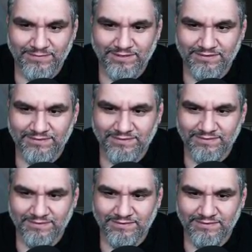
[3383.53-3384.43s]
Let's draw a
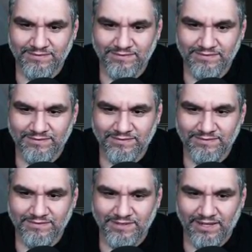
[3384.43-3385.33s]
red source.
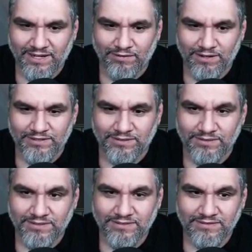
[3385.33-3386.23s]
I like a red
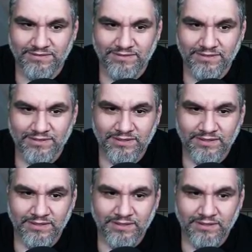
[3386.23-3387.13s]
source.
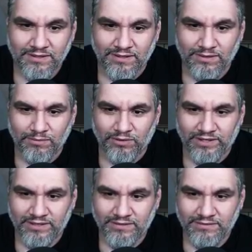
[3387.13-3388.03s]
Oh boy.